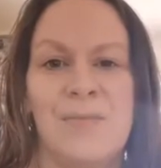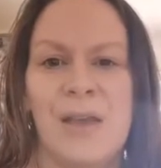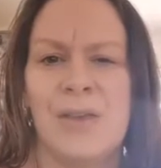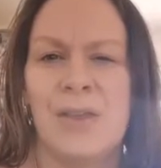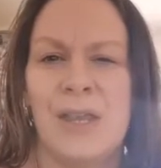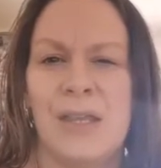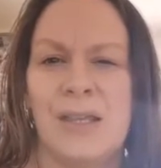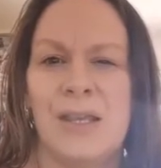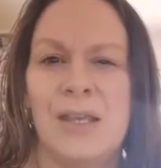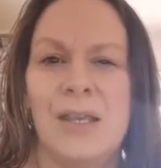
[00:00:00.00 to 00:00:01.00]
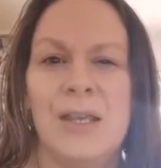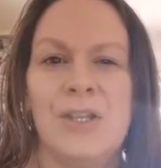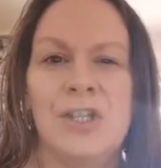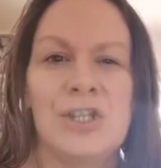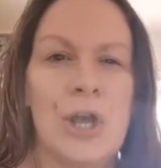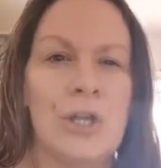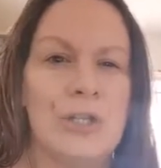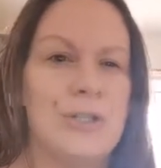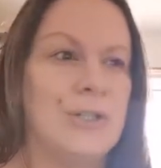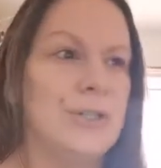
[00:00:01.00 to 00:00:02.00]
I think
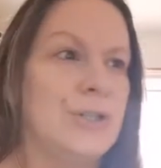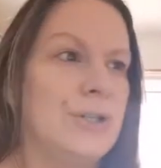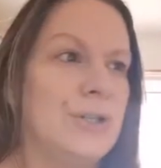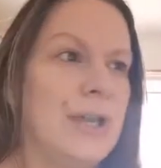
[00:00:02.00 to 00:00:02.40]
Scotland,